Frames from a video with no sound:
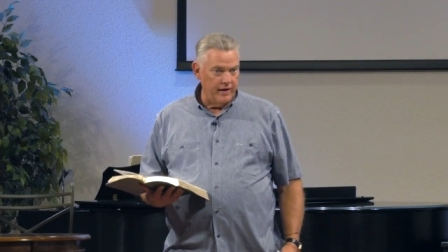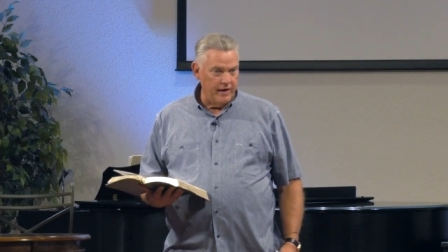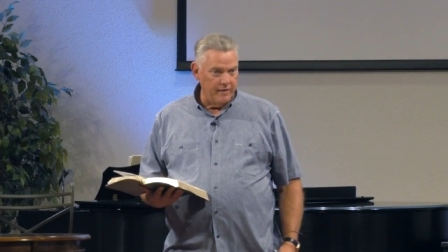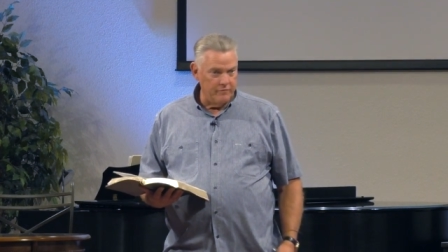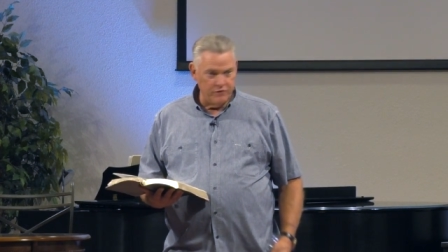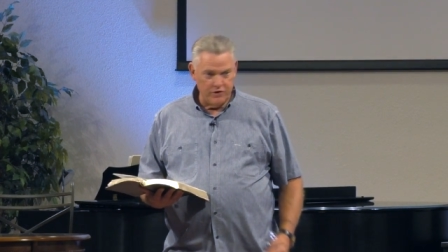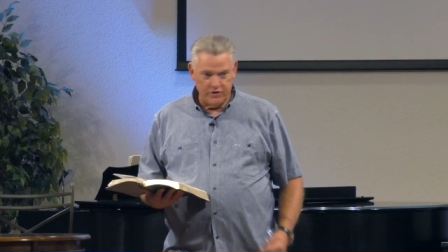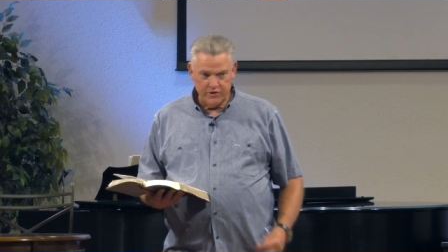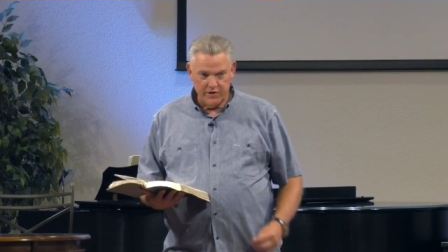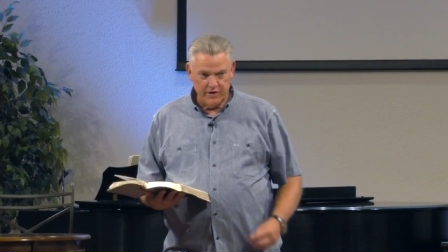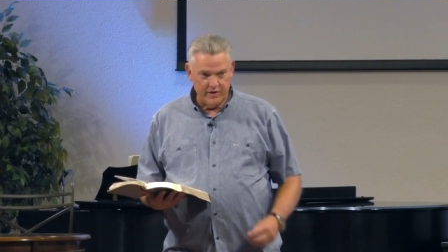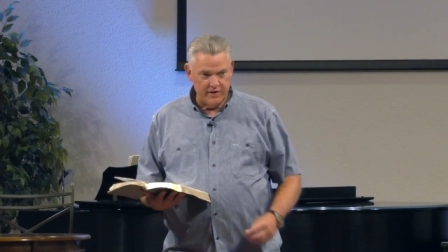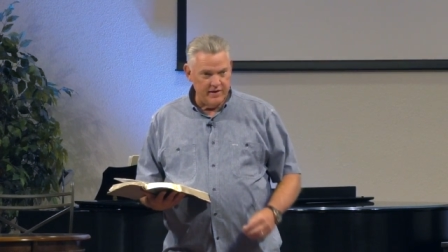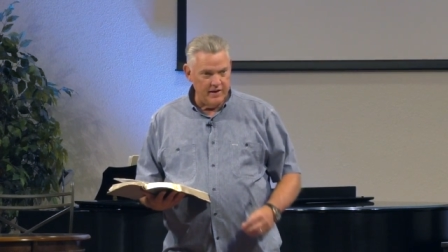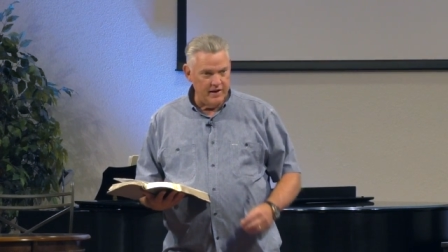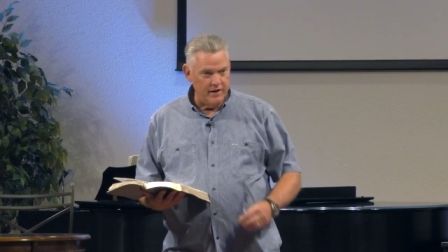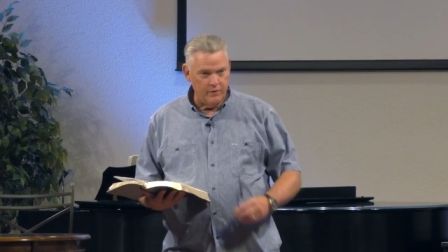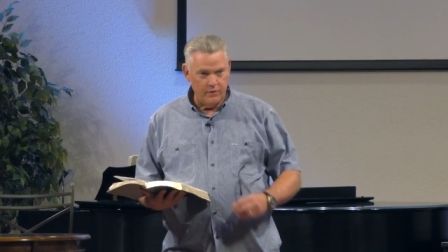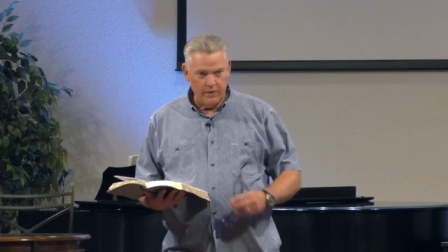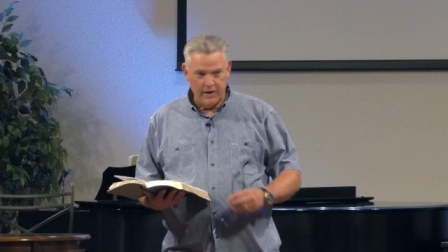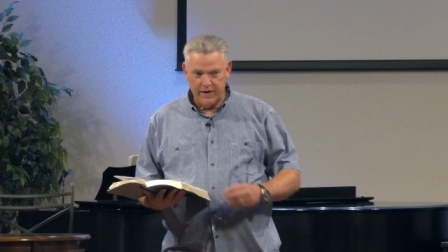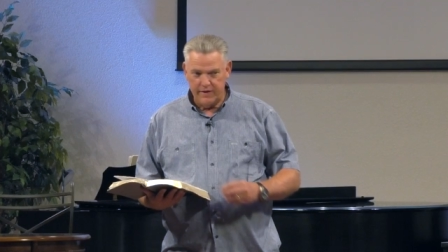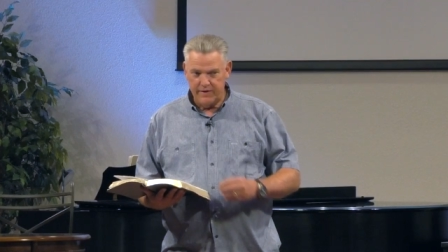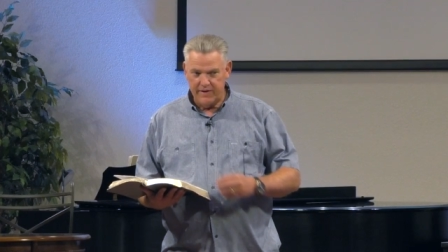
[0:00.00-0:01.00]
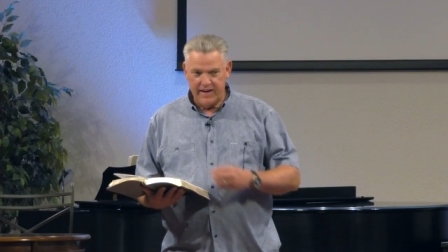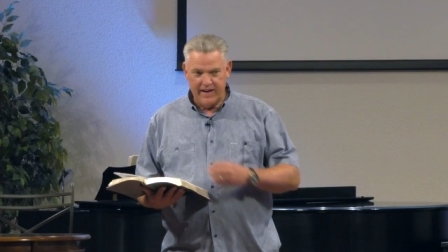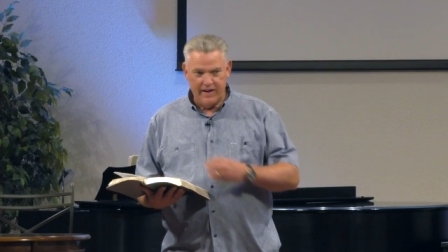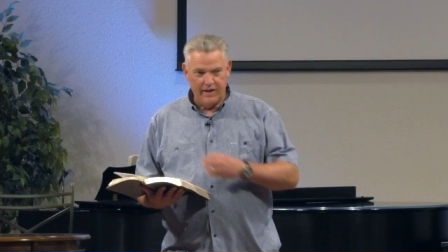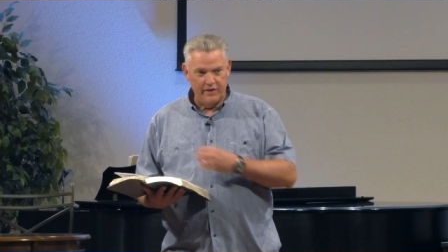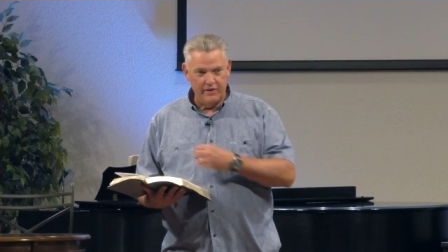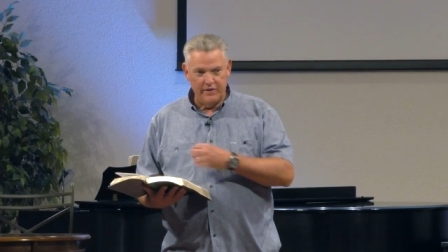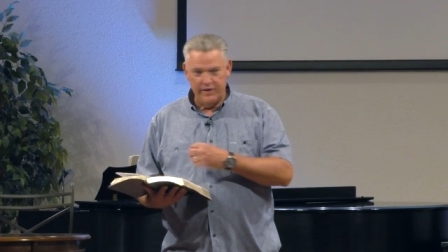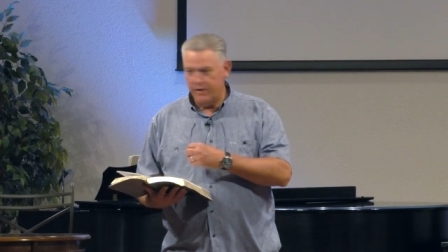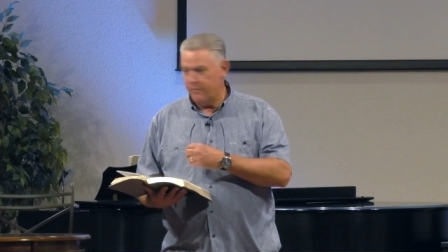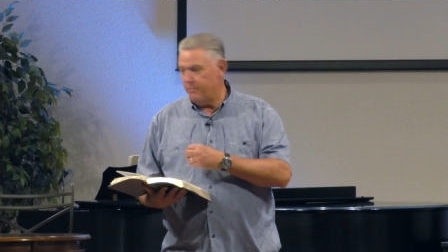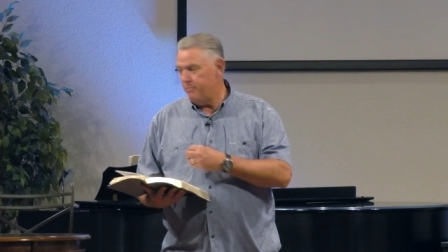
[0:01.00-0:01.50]
I'm just going to tell you right
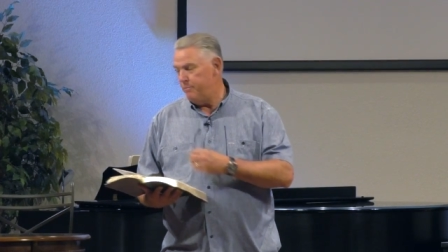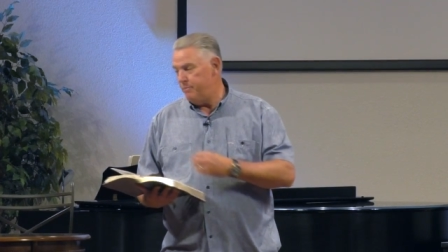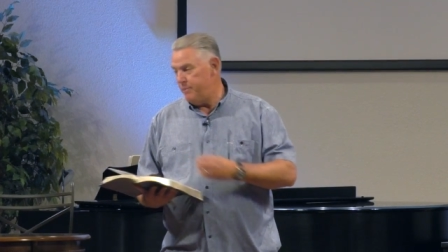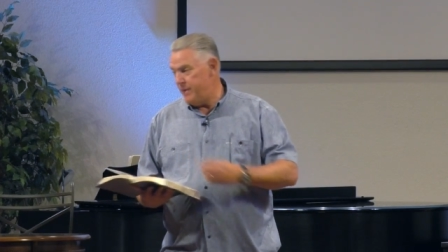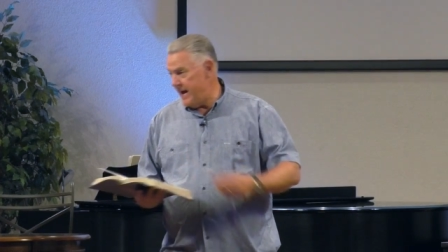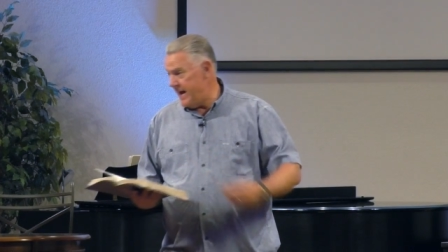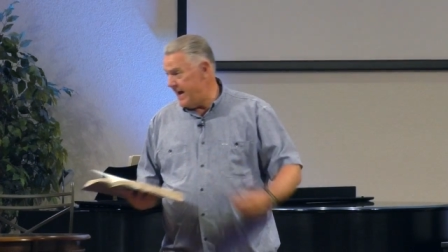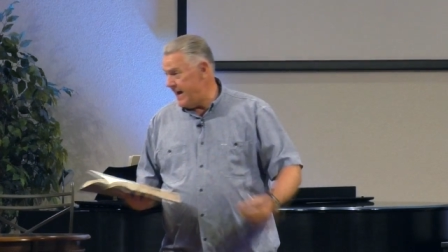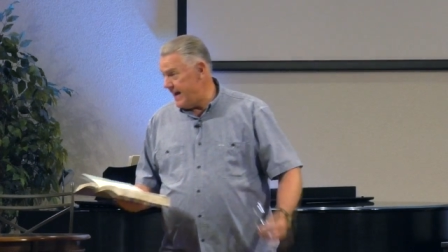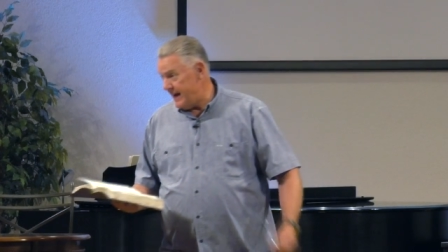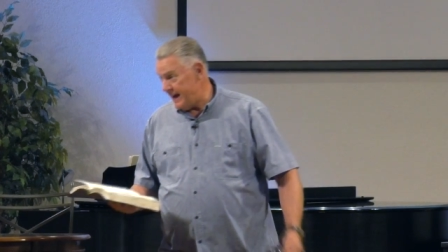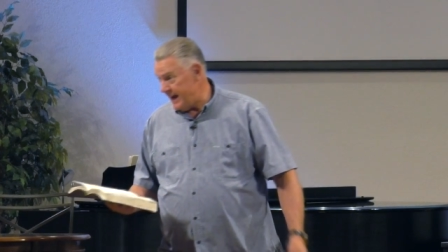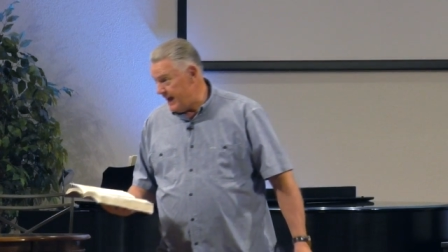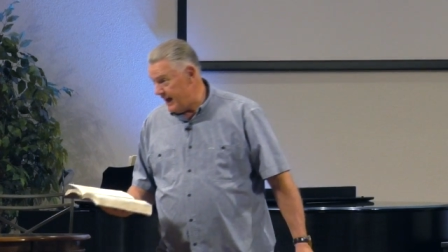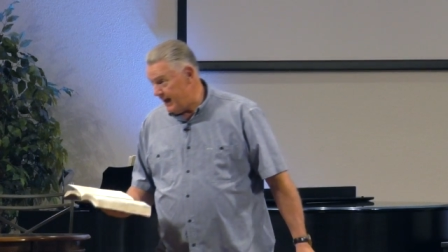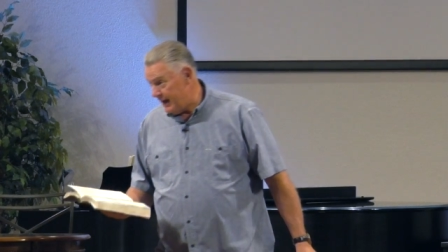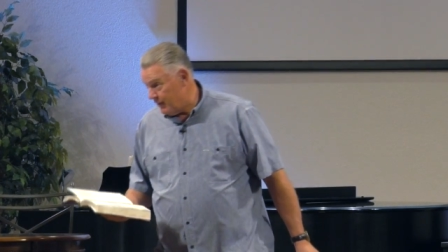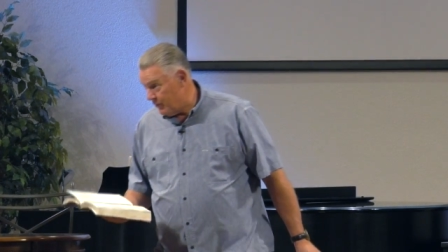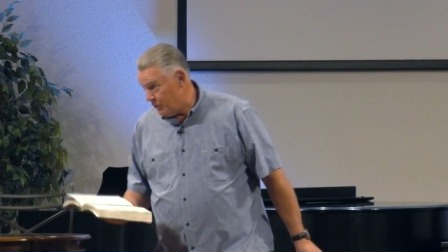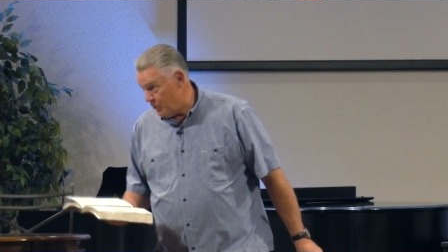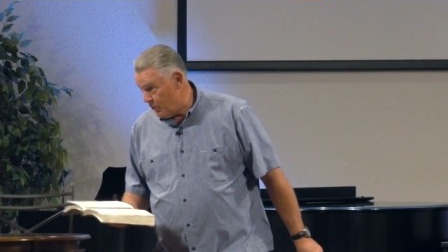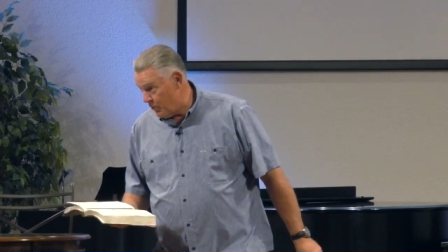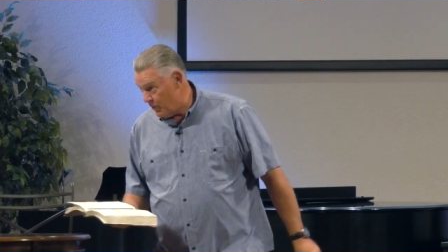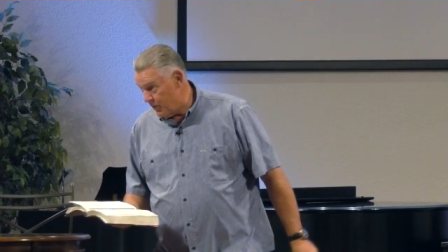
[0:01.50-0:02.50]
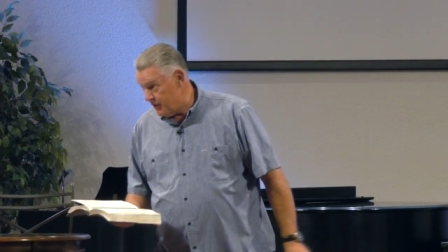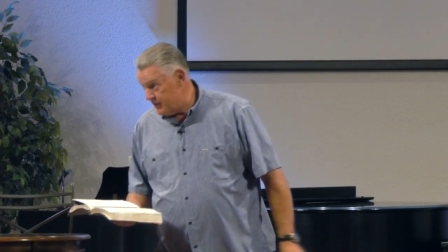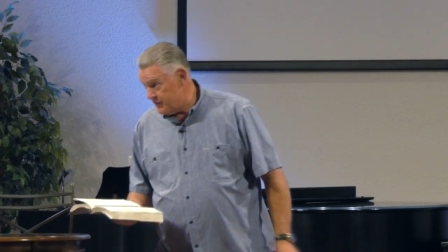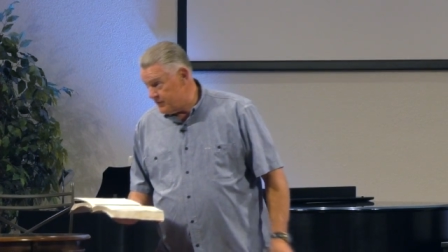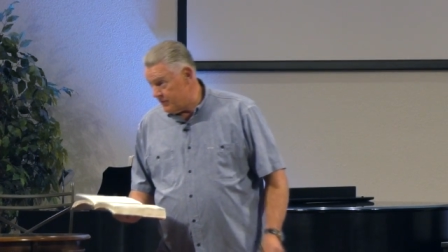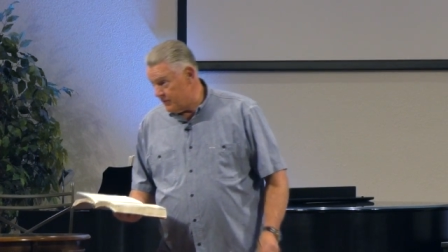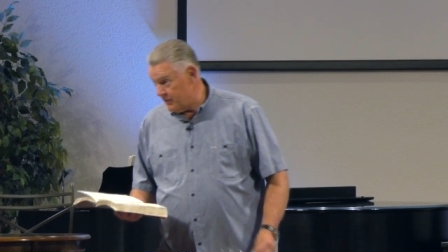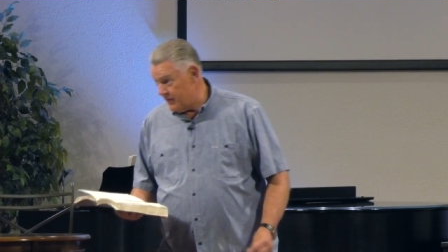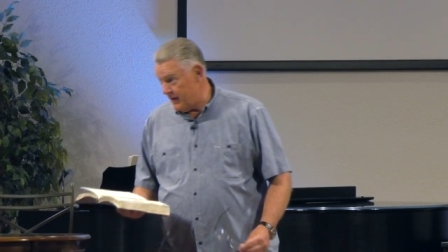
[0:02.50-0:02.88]
now, they're bad allegories,